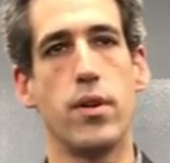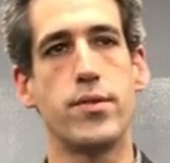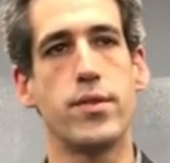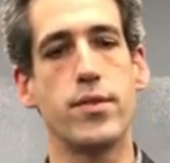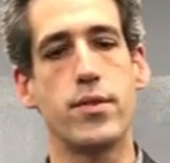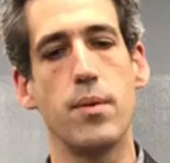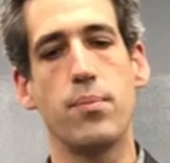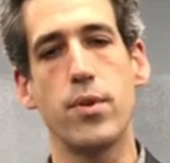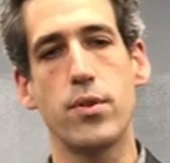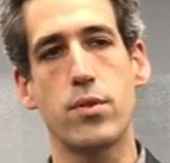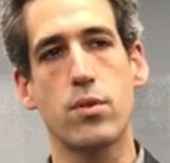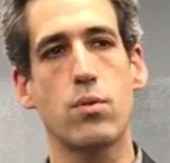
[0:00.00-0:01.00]
It's the
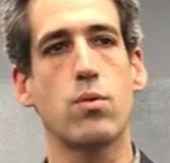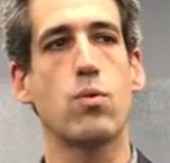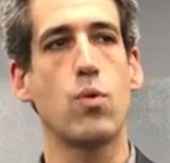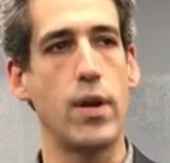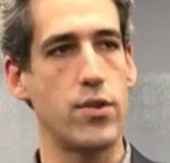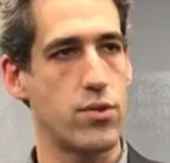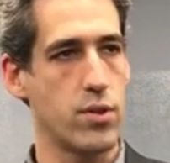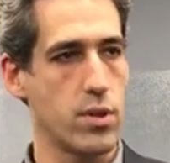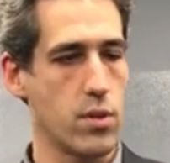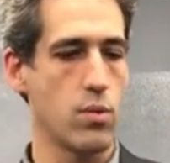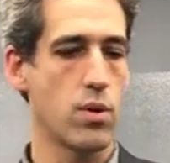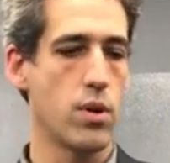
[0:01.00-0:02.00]
simplest question in
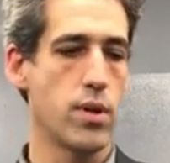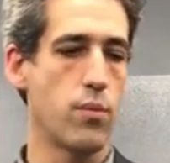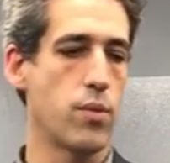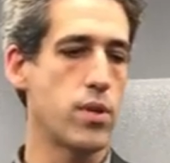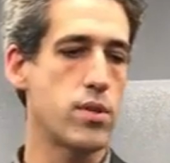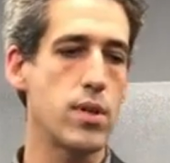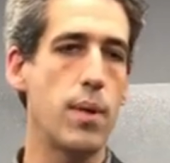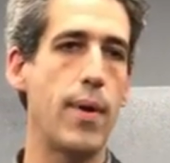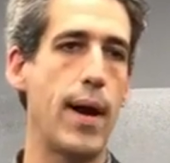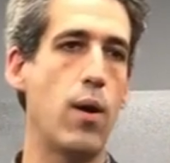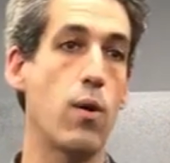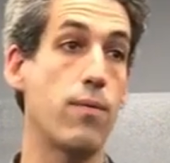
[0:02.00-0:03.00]
the world, and we
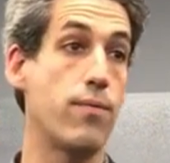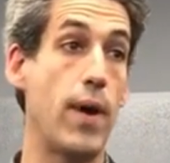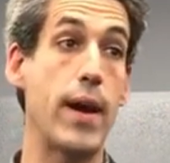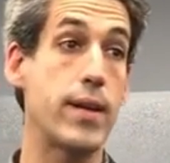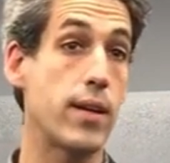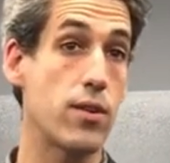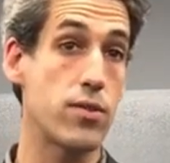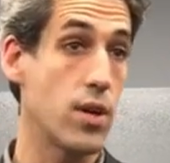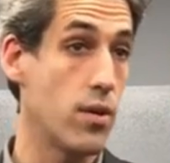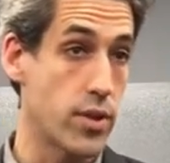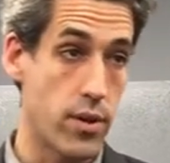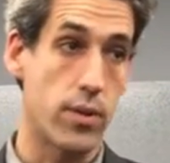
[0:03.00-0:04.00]
somehow are finding
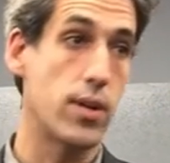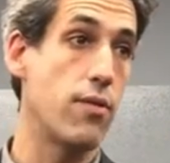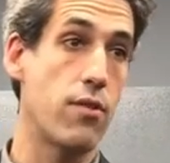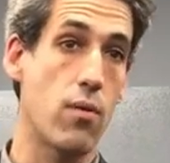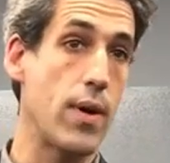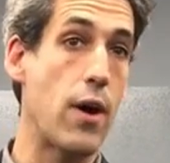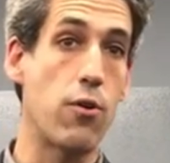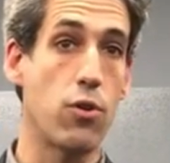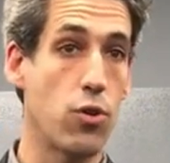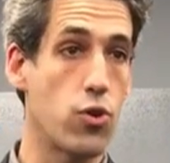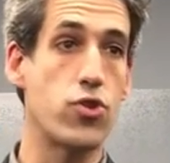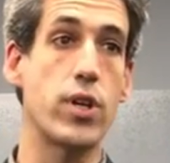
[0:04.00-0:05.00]
ourselves under Governor
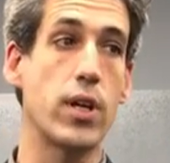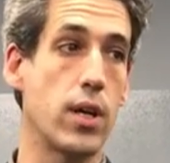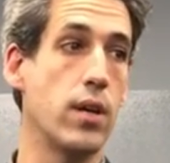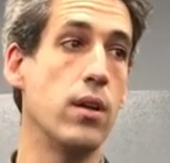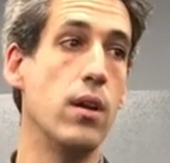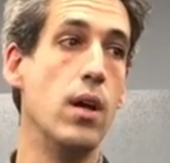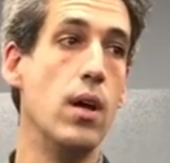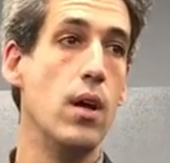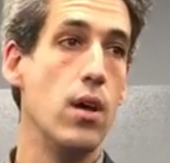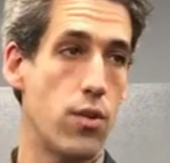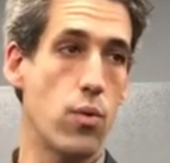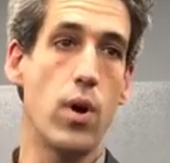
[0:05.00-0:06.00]
Rauner lurching in
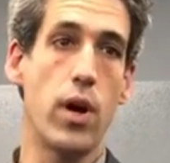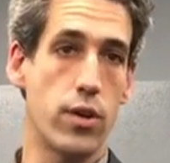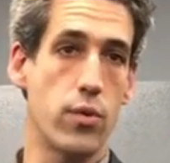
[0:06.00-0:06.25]
the wrong